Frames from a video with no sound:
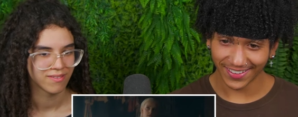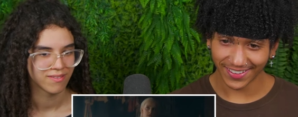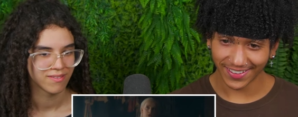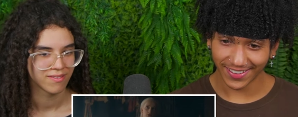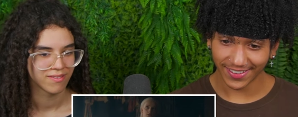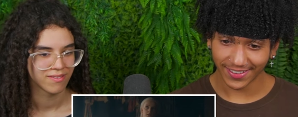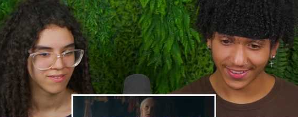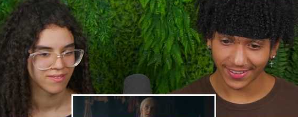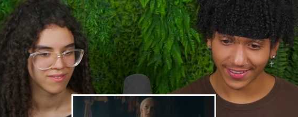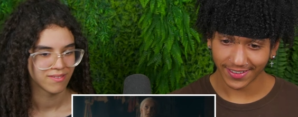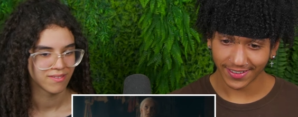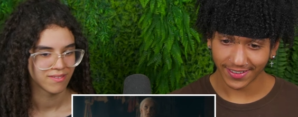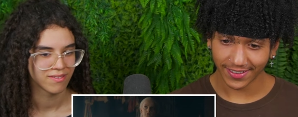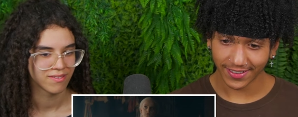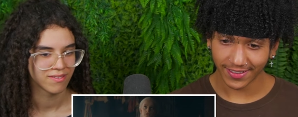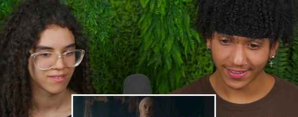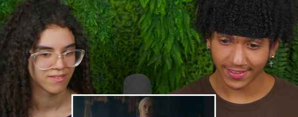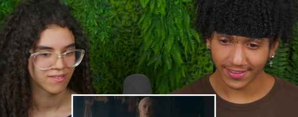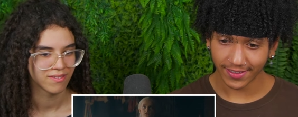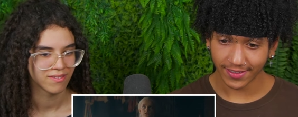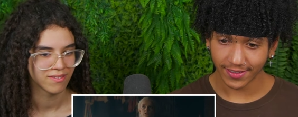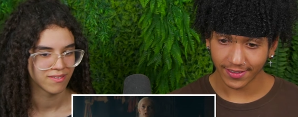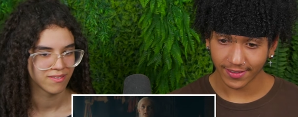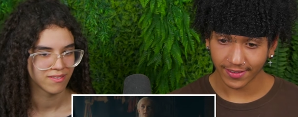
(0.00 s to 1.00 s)

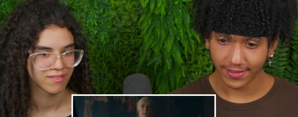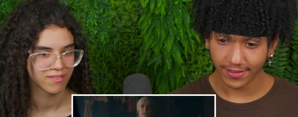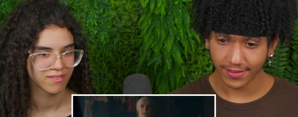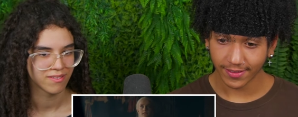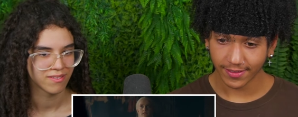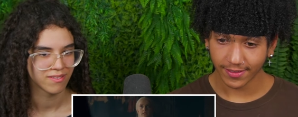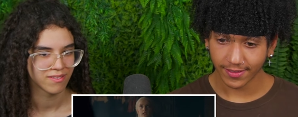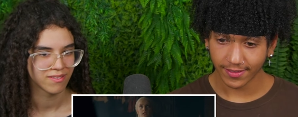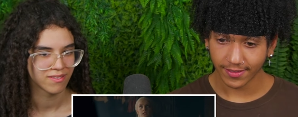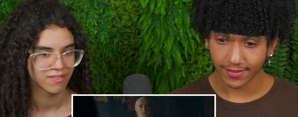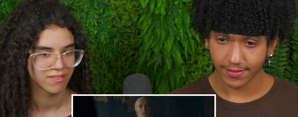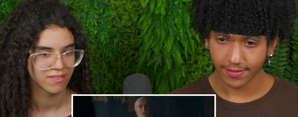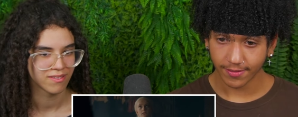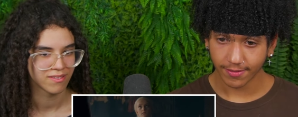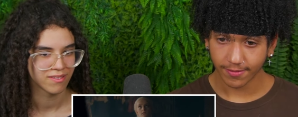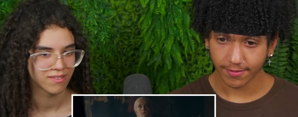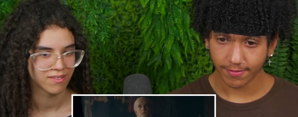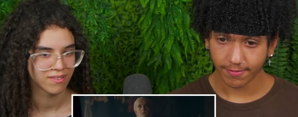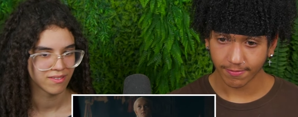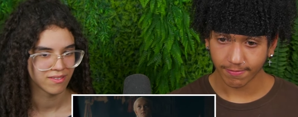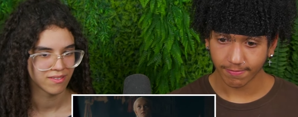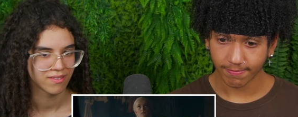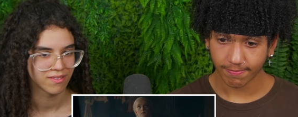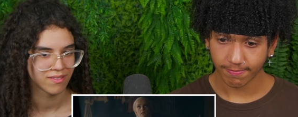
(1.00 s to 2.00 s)

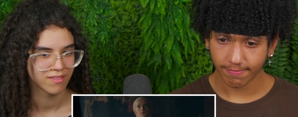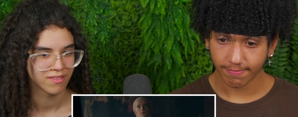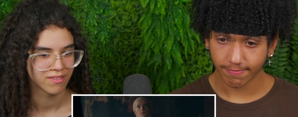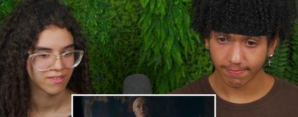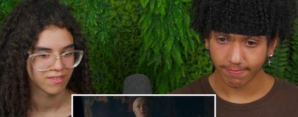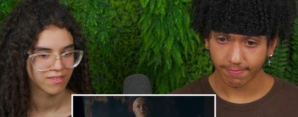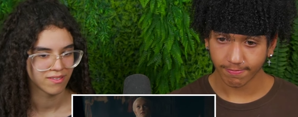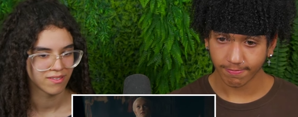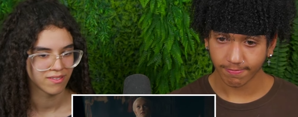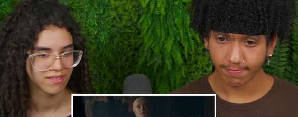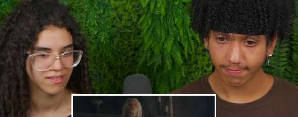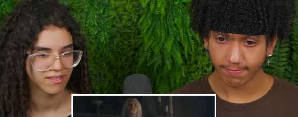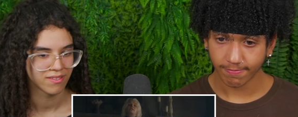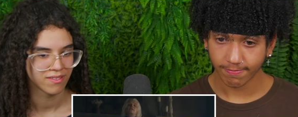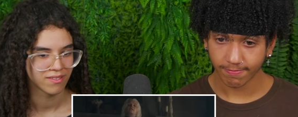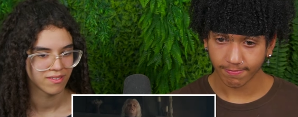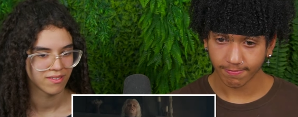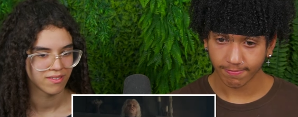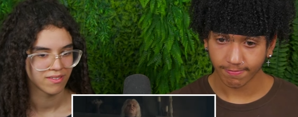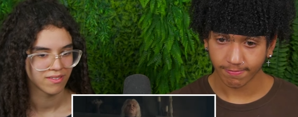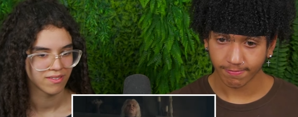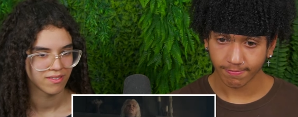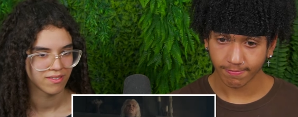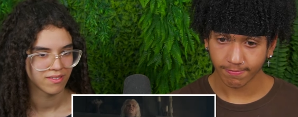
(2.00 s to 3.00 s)

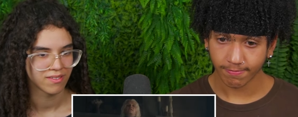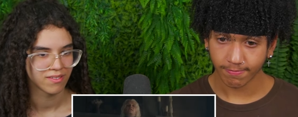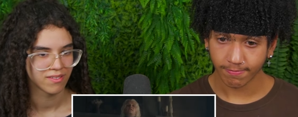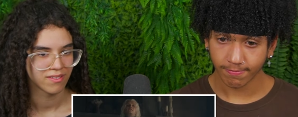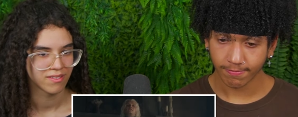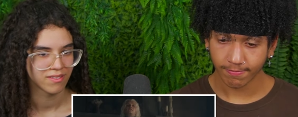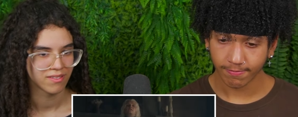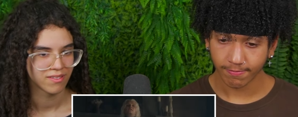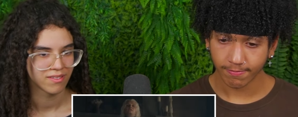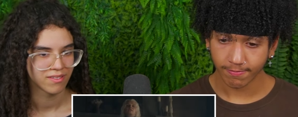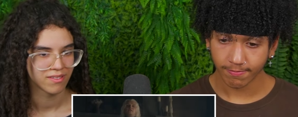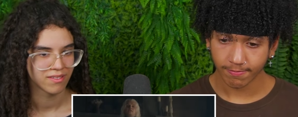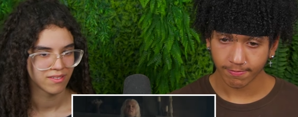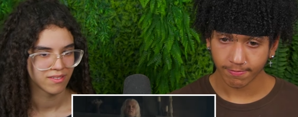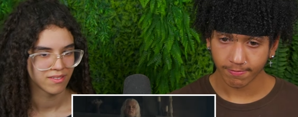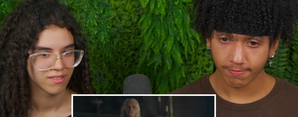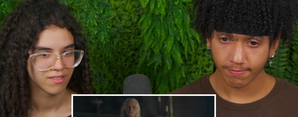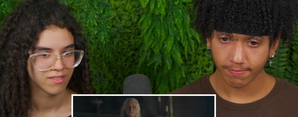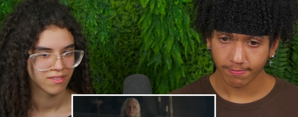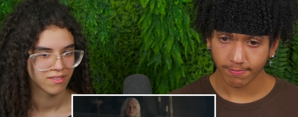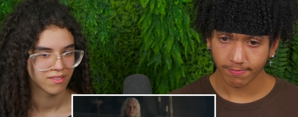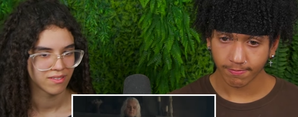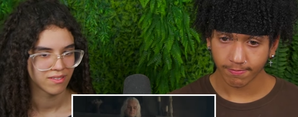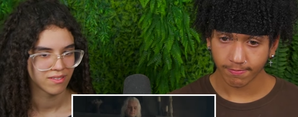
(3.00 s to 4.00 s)

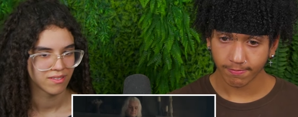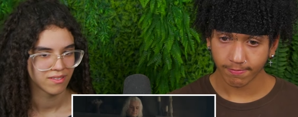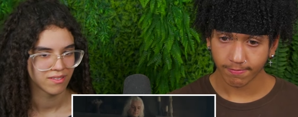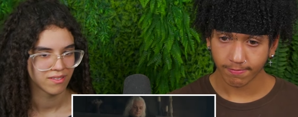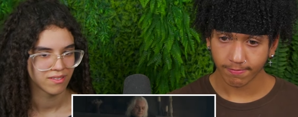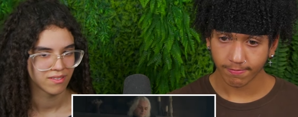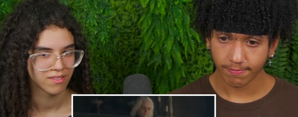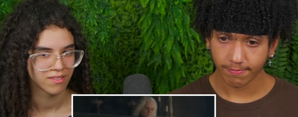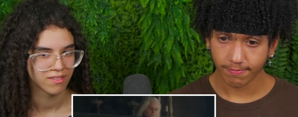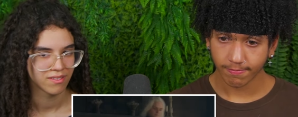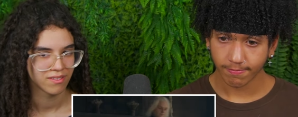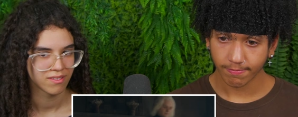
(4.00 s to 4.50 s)
(silence)